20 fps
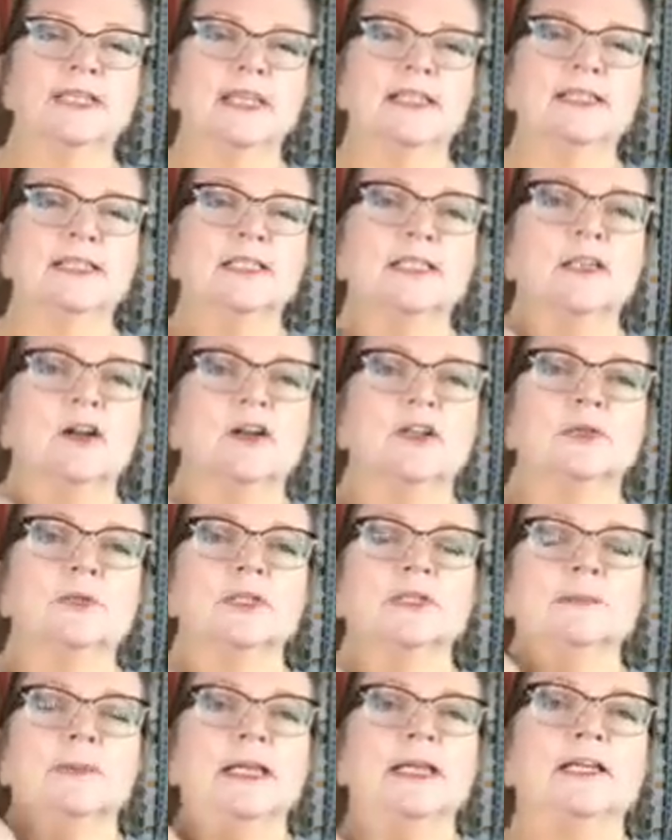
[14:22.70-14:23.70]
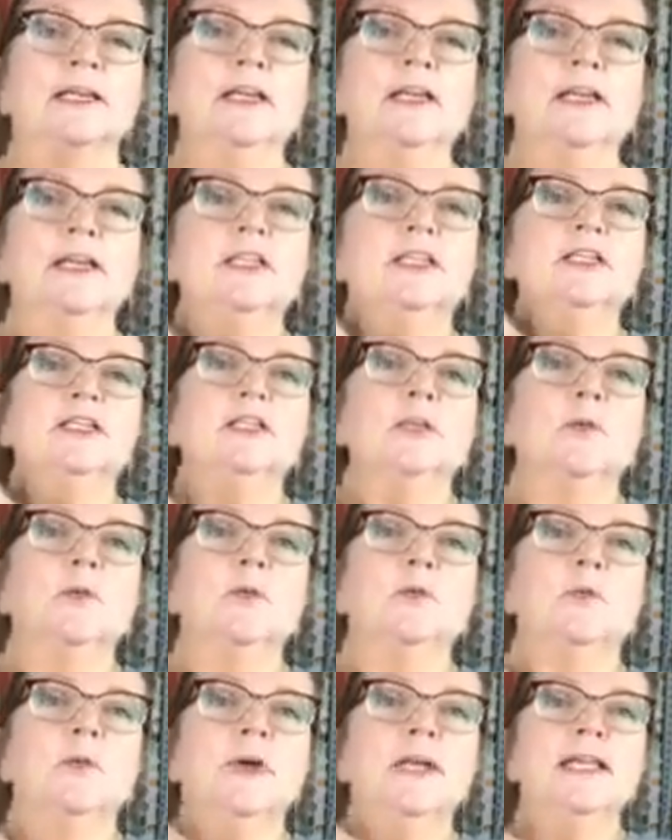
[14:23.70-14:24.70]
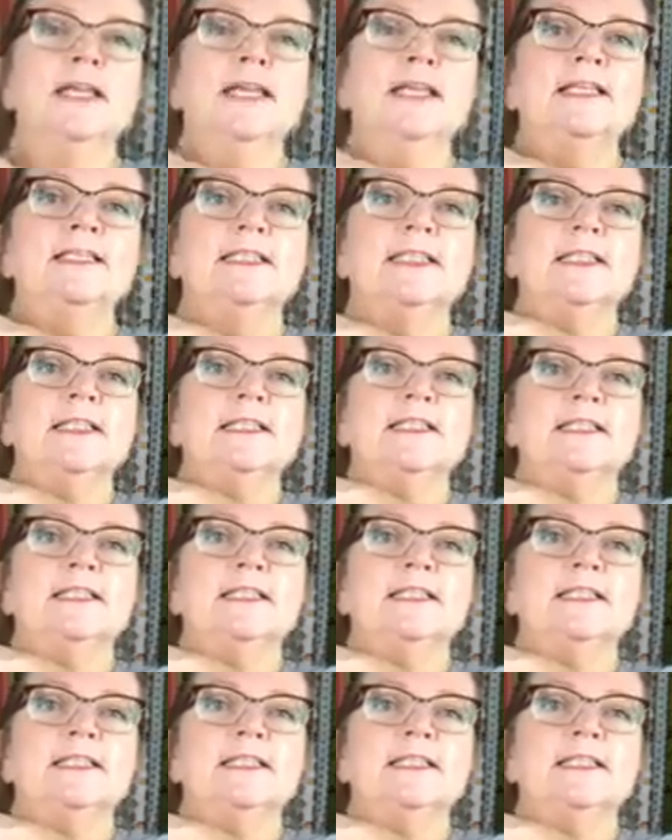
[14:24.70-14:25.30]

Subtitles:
this is hard to explain. So what it is